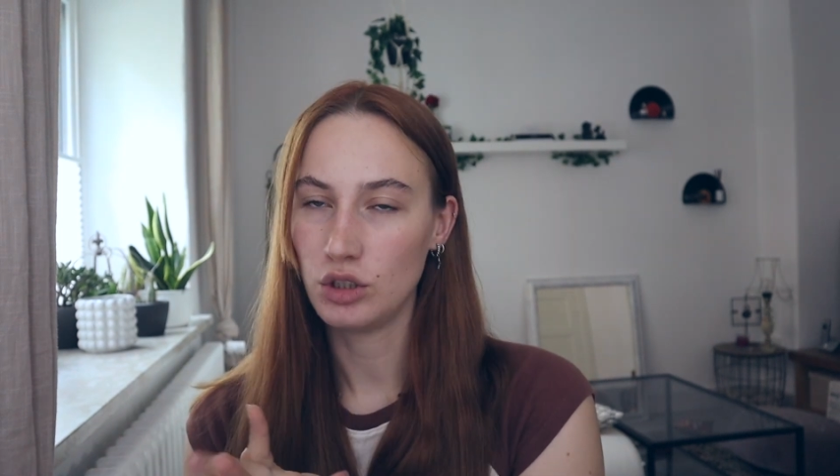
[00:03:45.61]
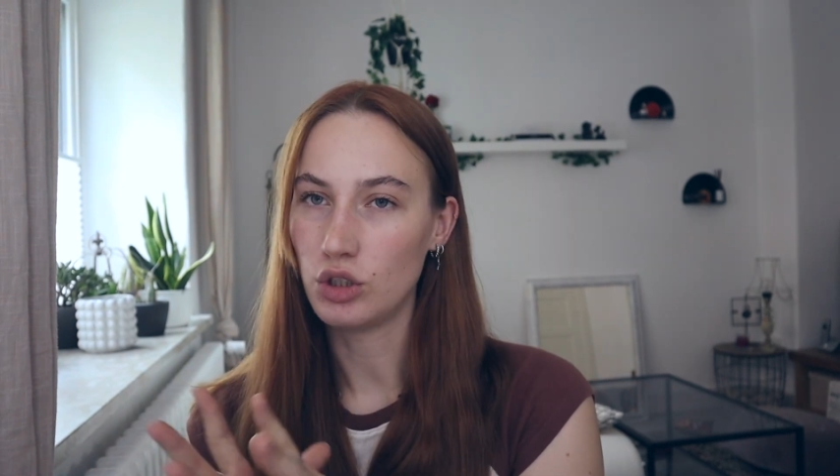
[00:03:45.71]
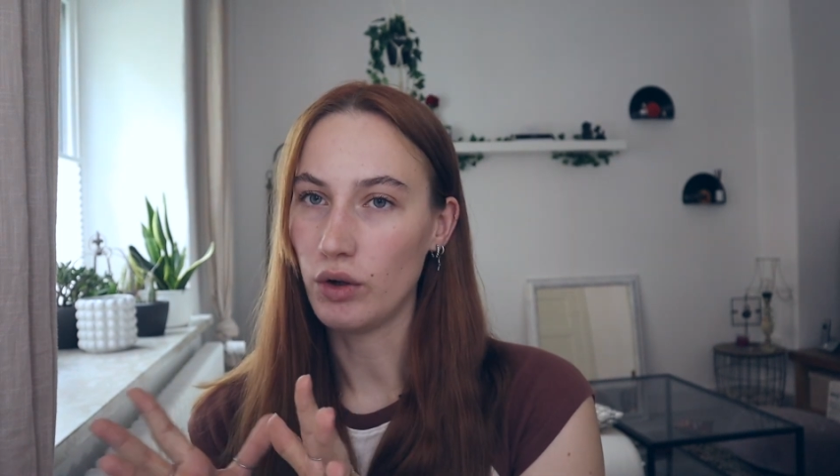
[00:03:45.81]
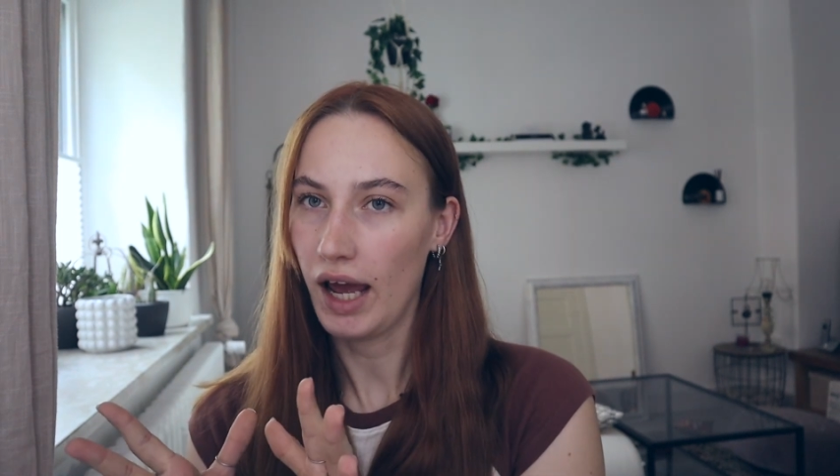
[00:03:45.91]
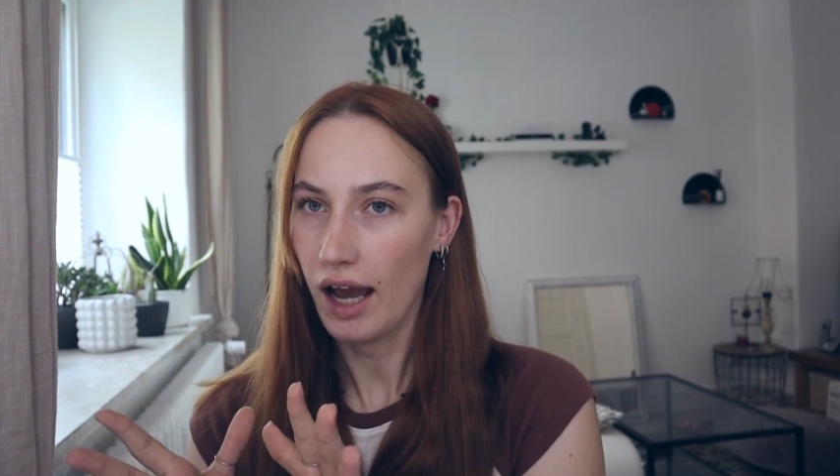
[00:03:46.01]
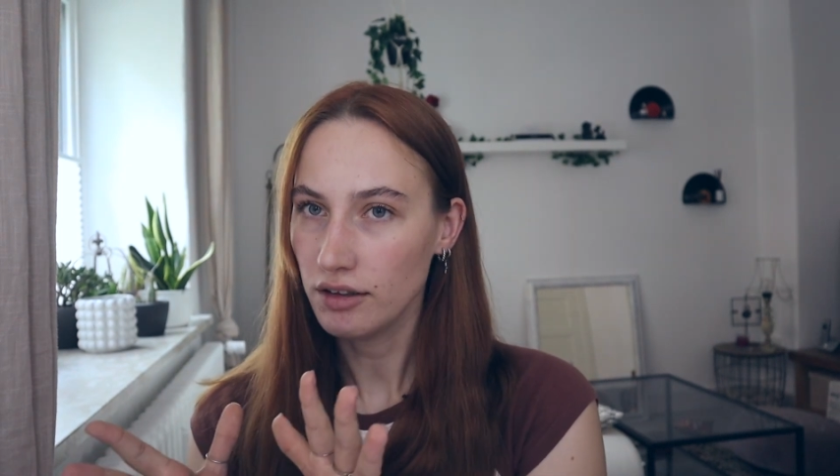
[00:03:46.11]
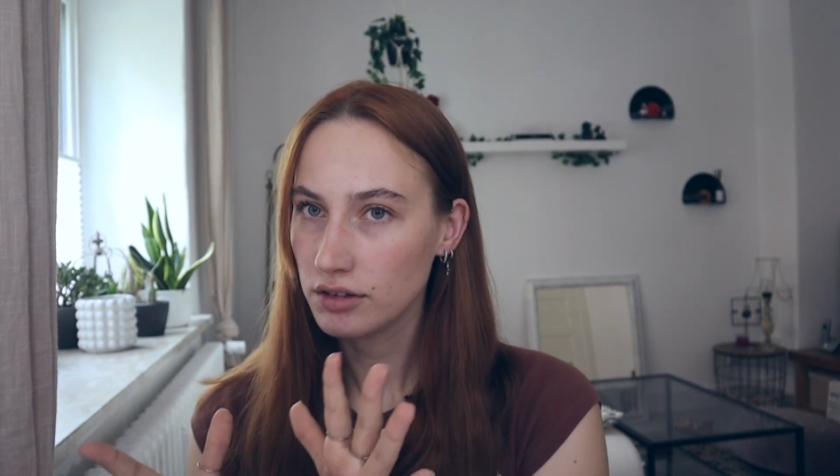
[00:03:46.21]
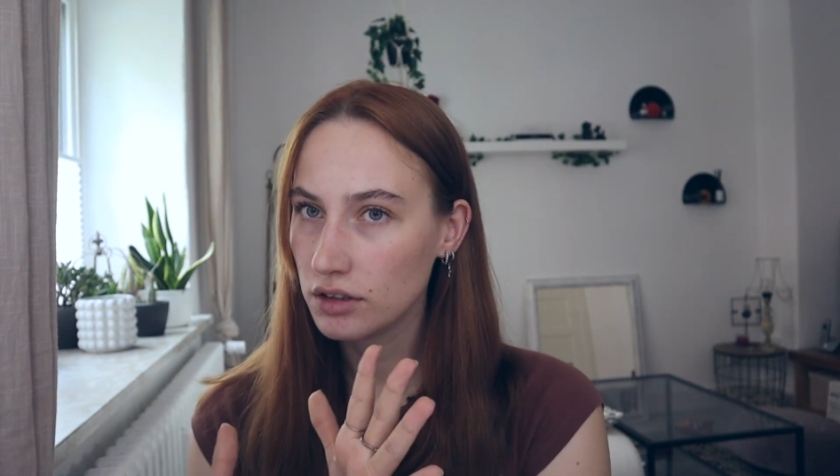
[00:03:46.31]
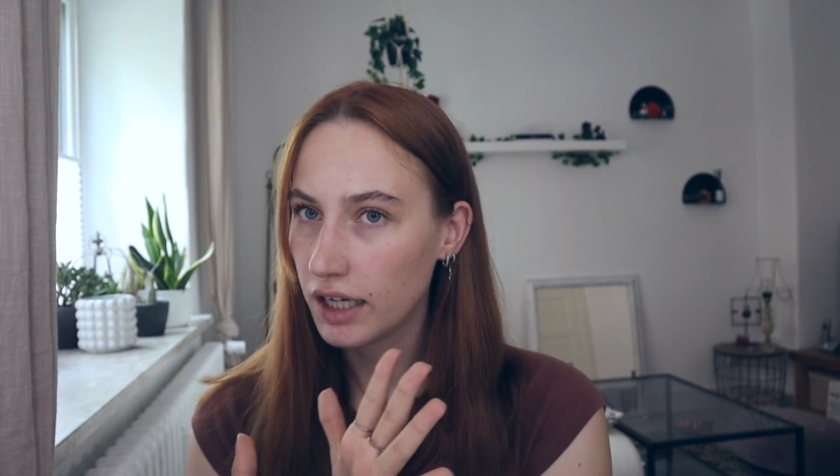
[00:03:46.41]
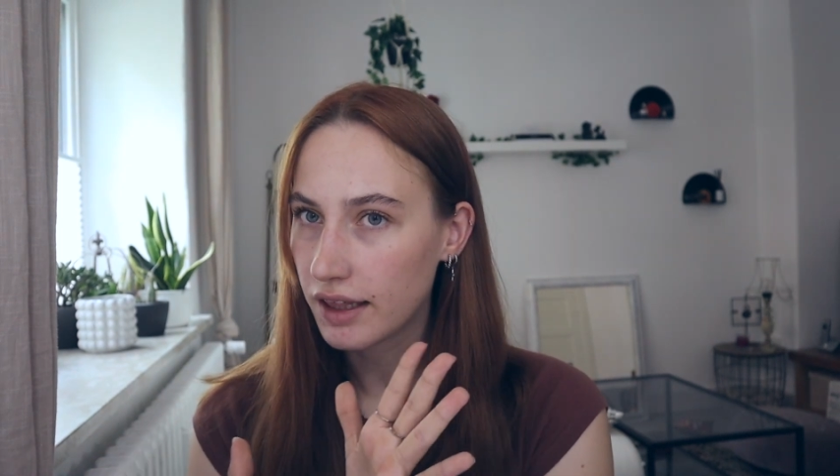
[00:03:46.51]
You don't have
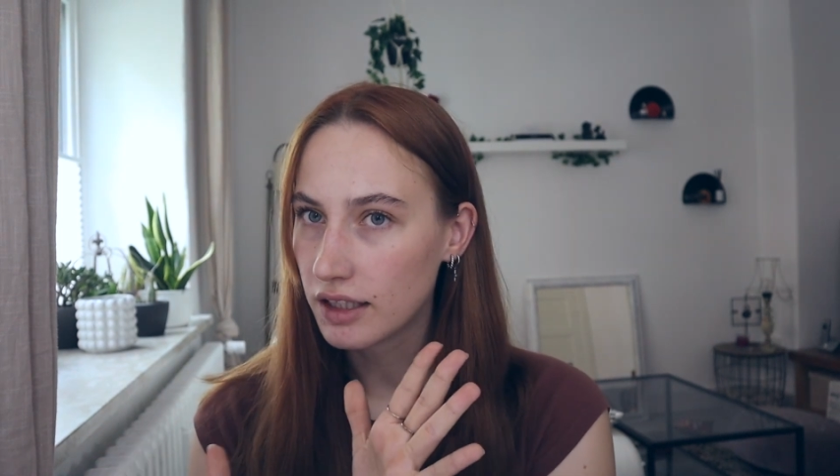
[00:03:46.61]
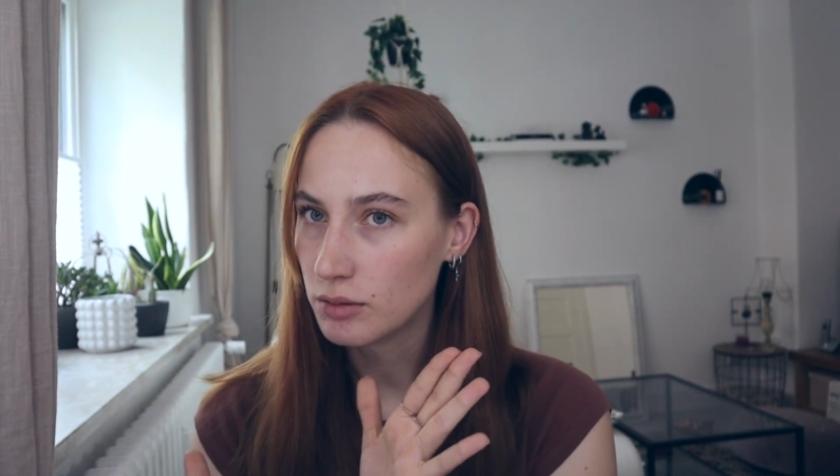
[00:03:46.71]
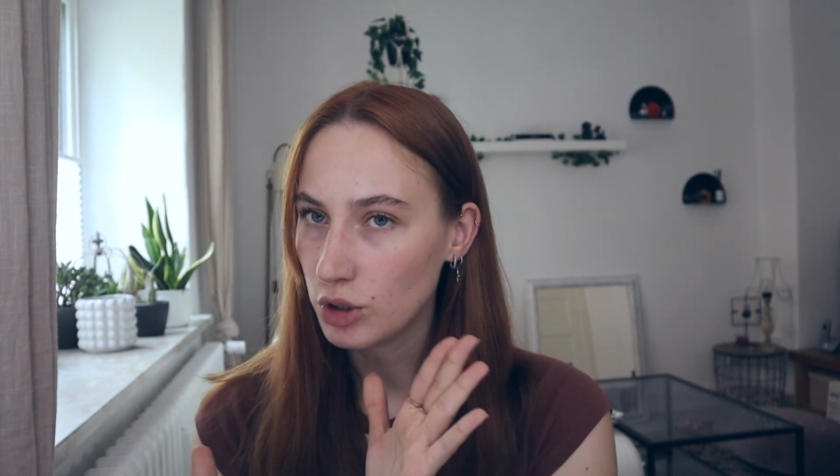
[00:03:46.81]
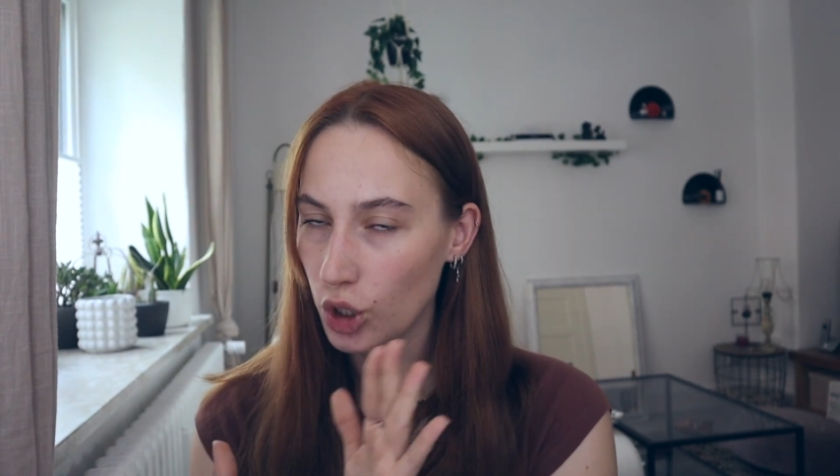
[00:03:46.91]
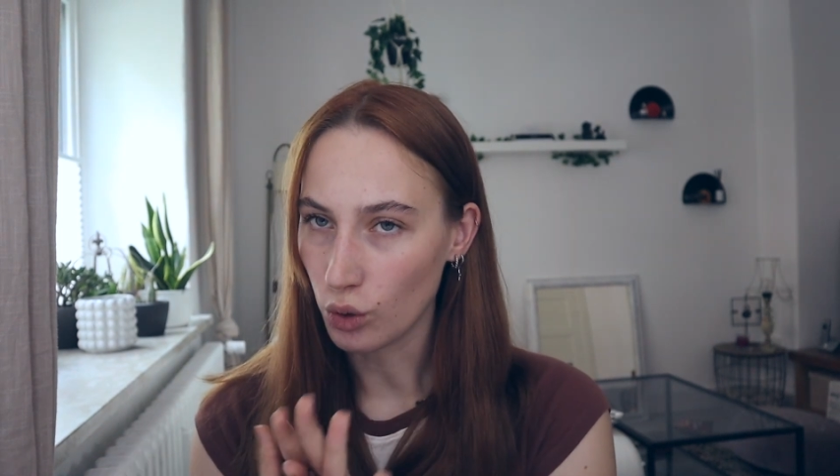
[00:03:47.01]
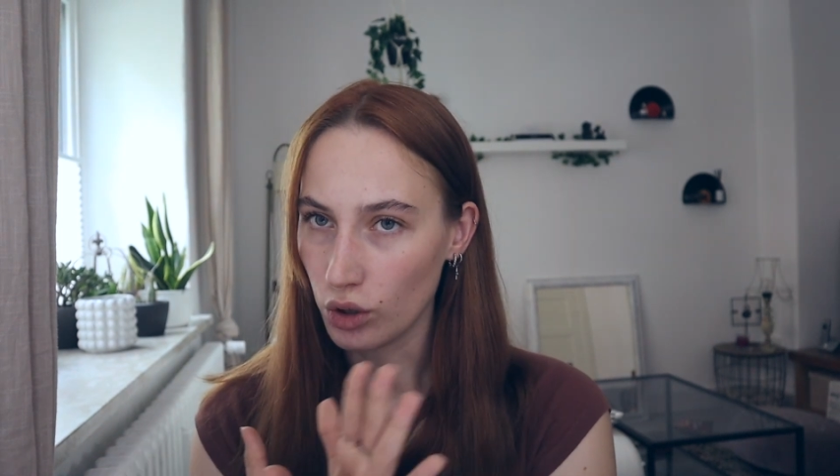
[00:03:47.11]
to get them new.